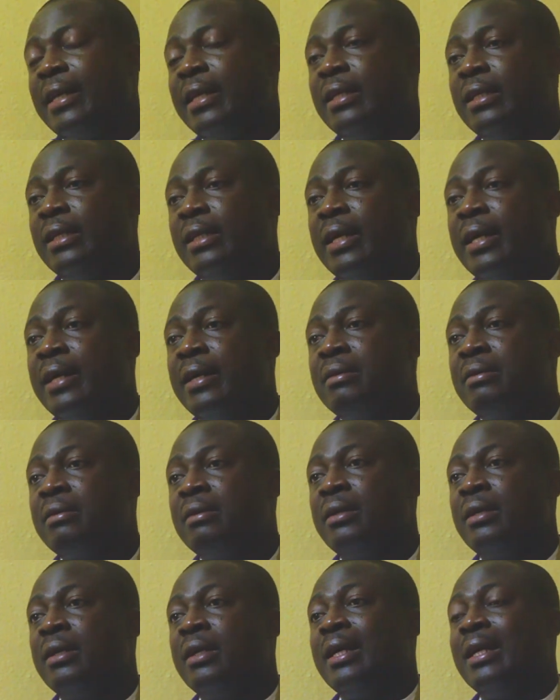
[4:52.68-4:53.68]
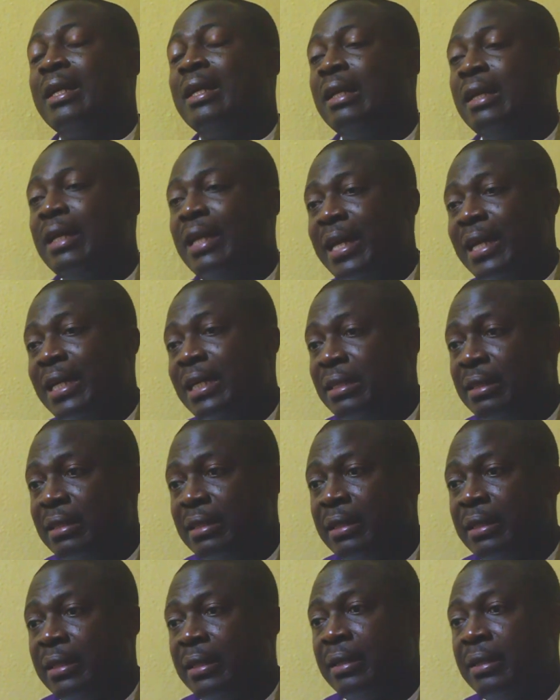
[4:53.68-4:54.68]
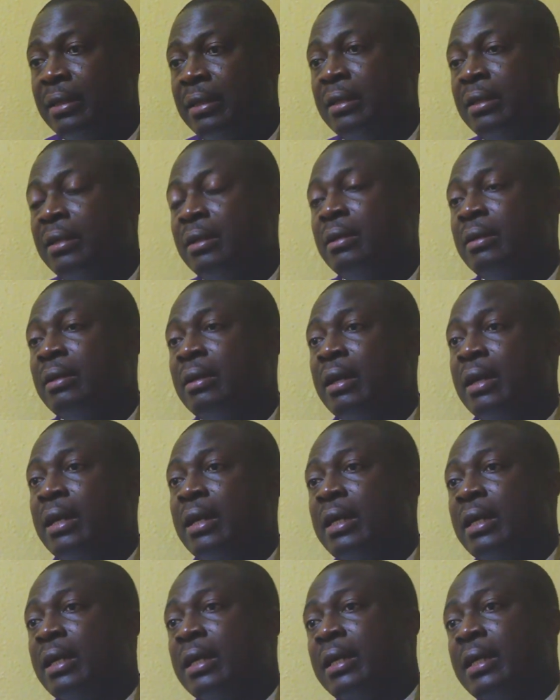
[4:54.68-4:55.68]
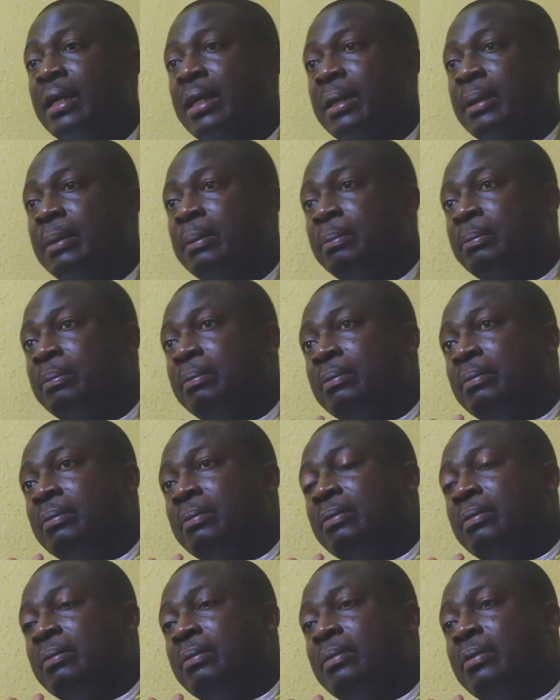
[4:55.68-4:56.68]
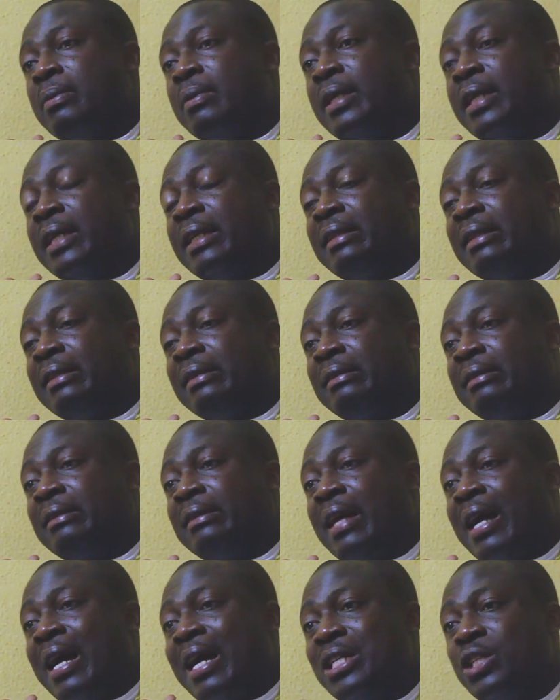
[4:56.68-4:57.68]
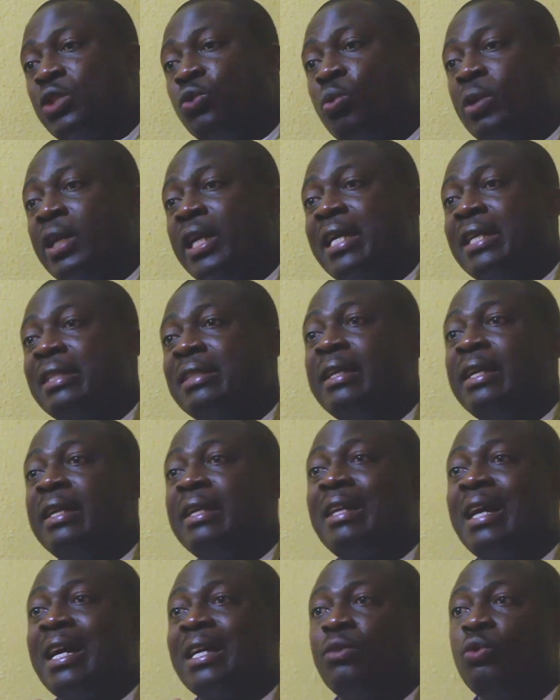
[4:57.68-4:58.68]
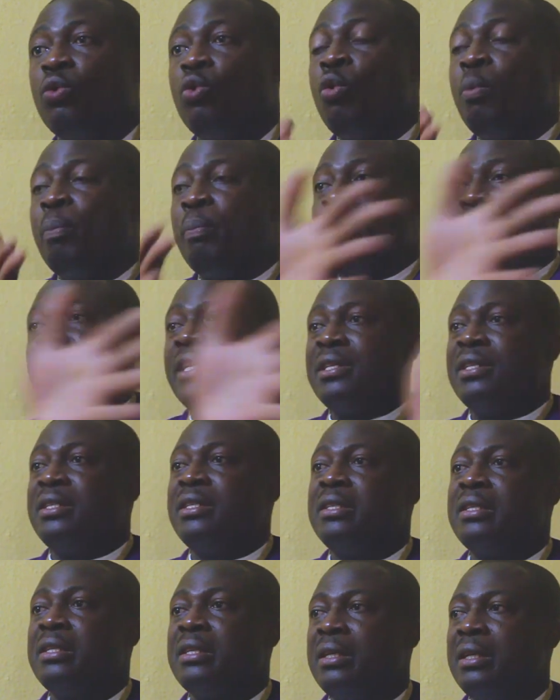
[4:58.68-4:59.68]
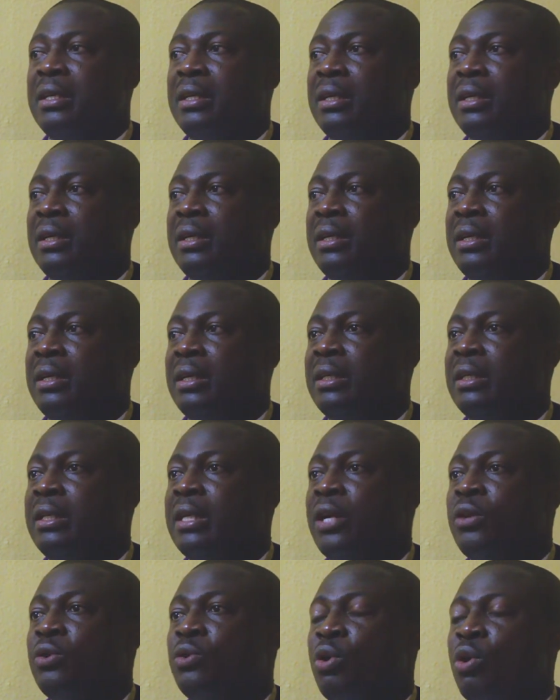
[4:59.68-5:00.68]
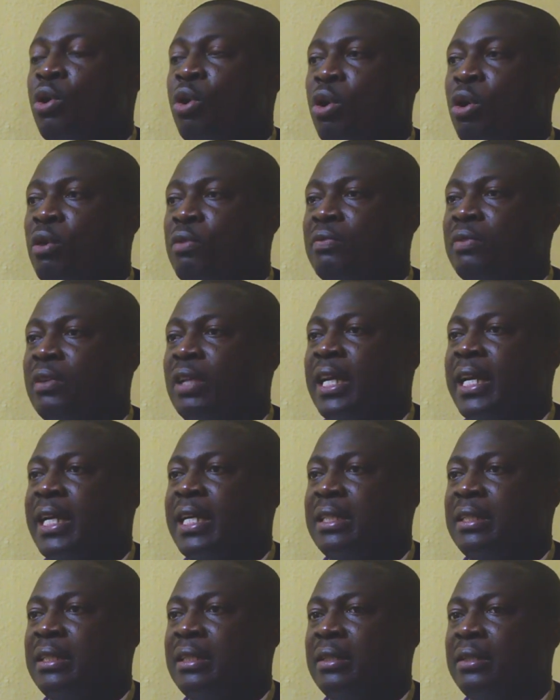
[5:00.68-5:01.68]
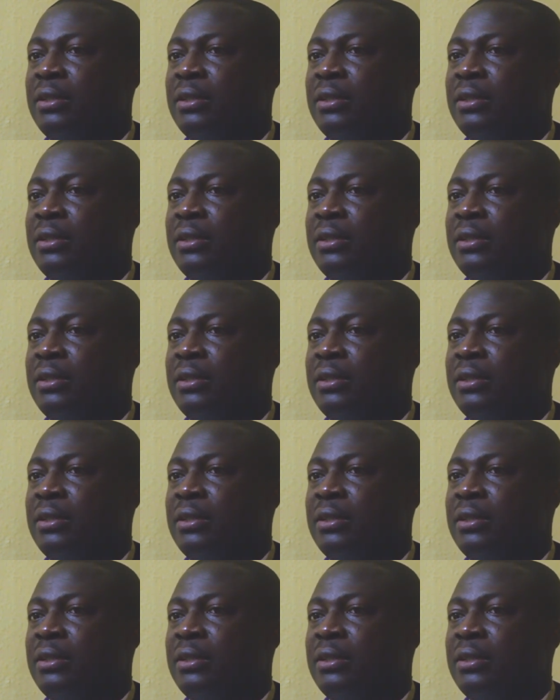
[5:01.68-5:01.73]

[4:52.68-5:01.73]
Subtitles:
earlier, Lent, it is Ash Wednesday that opens the door of Lent.